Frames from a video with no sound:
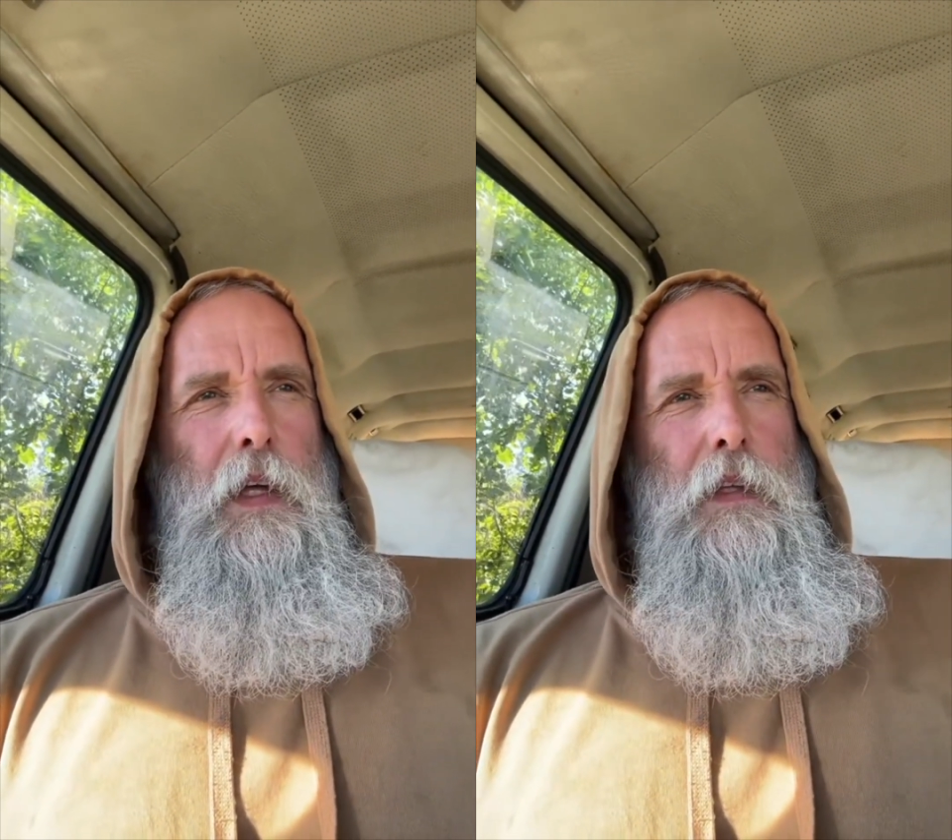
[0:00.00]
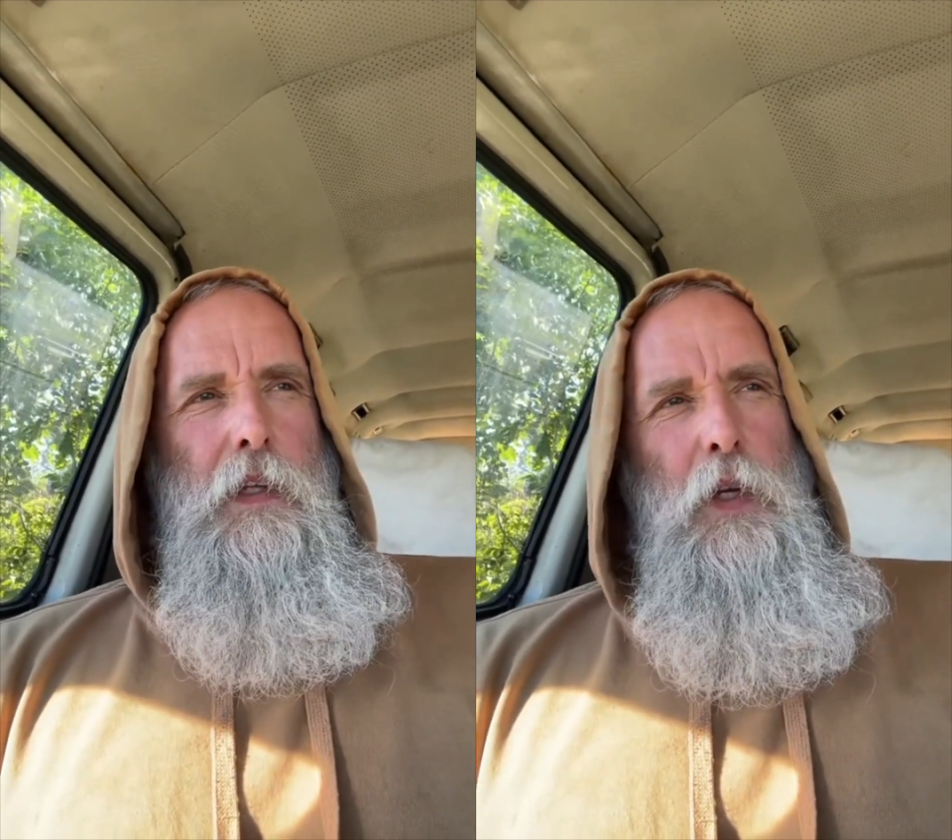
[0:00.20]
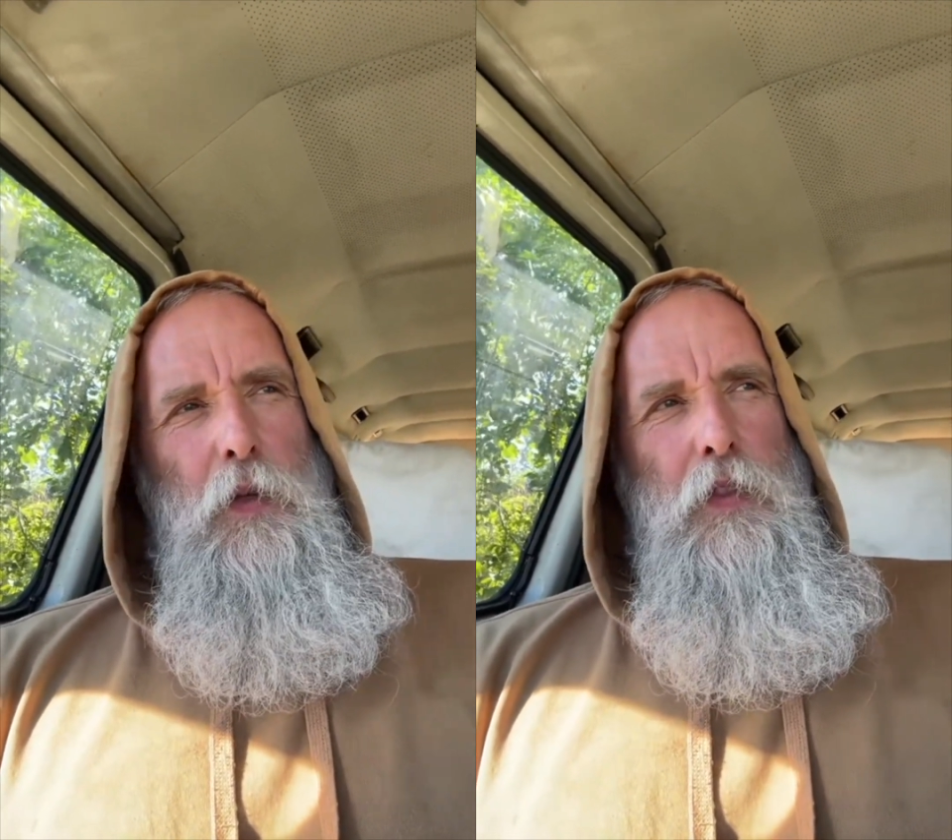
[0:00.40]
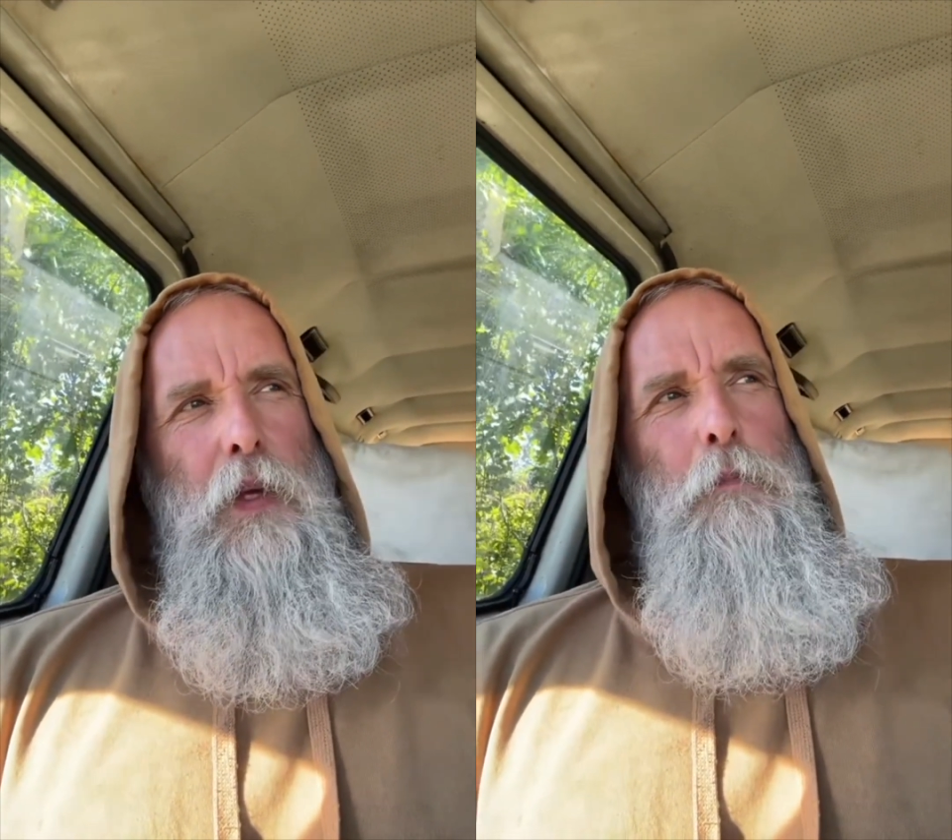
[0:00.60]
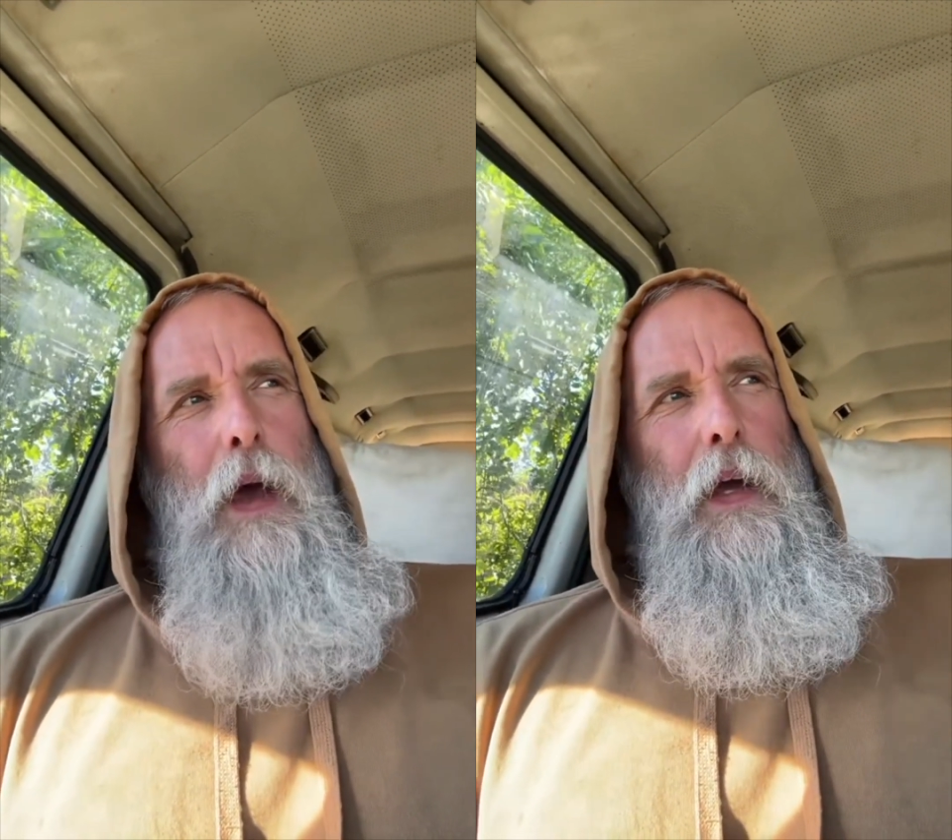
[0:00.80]
then you can
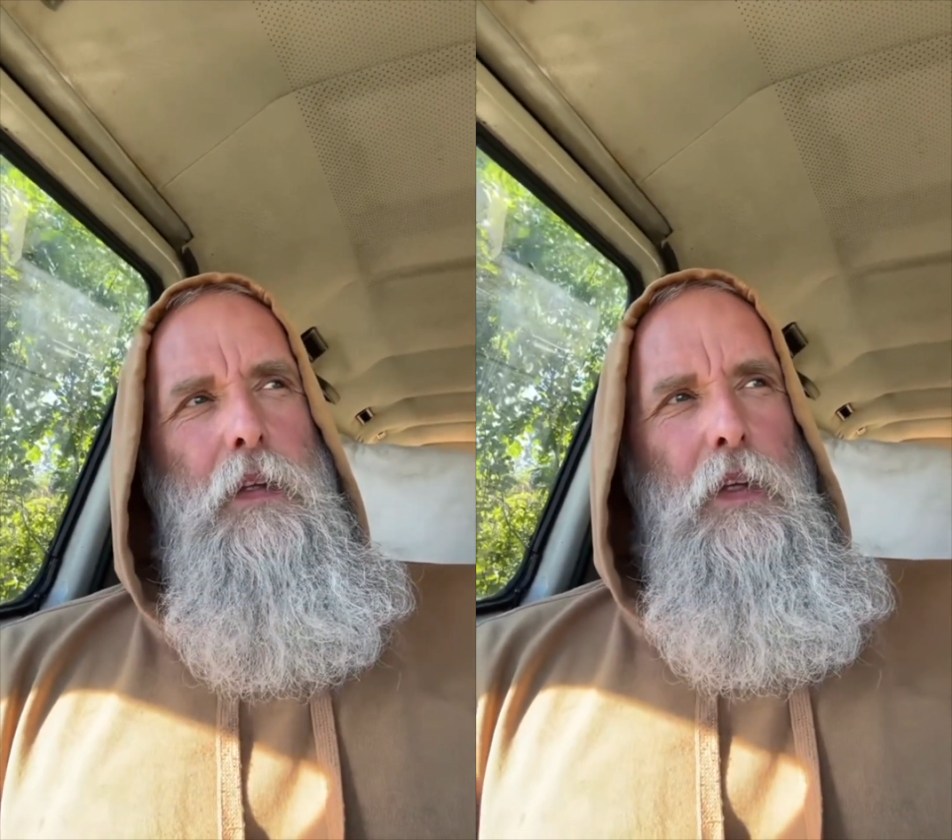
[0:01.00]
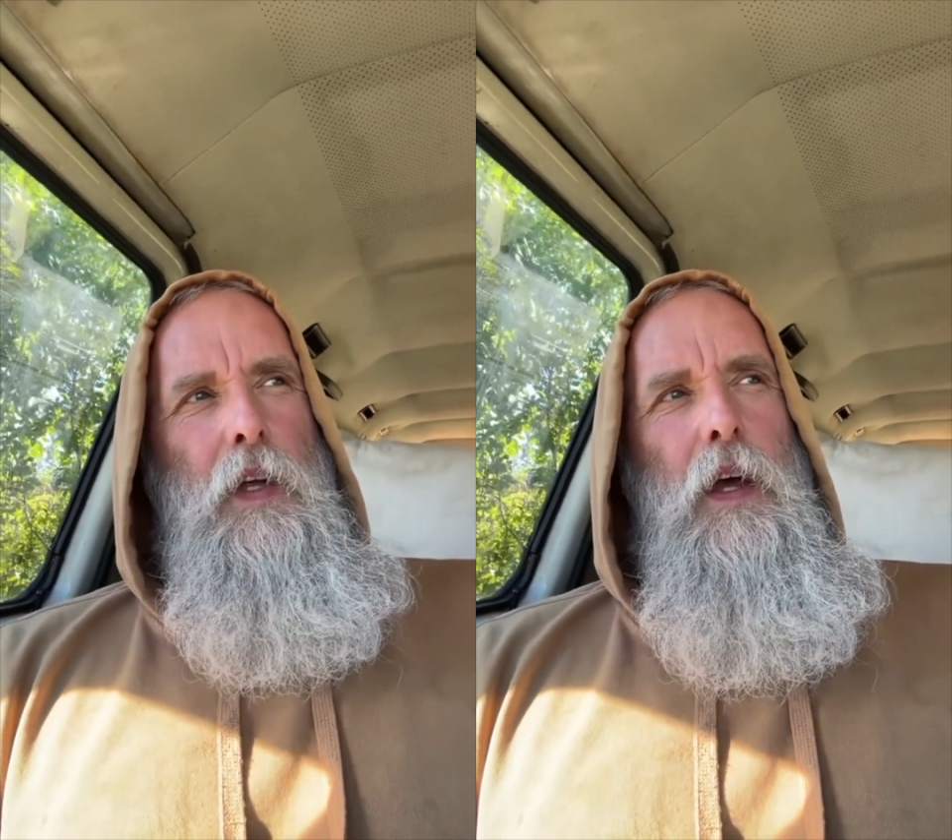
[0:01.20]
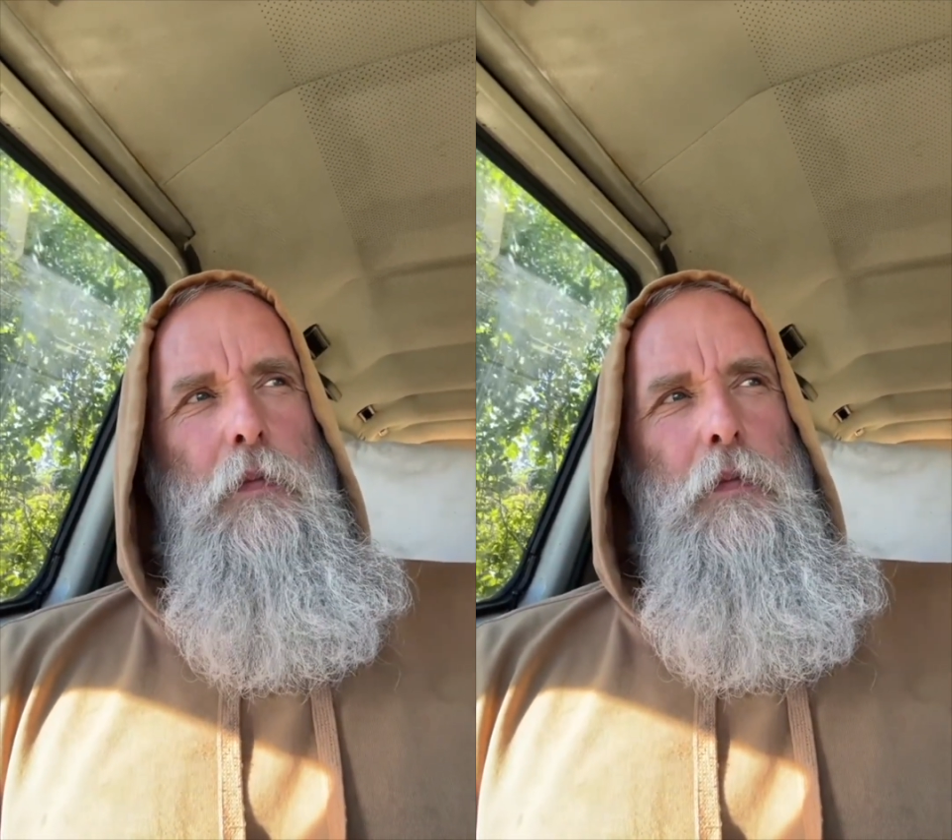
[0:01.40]
think back at the time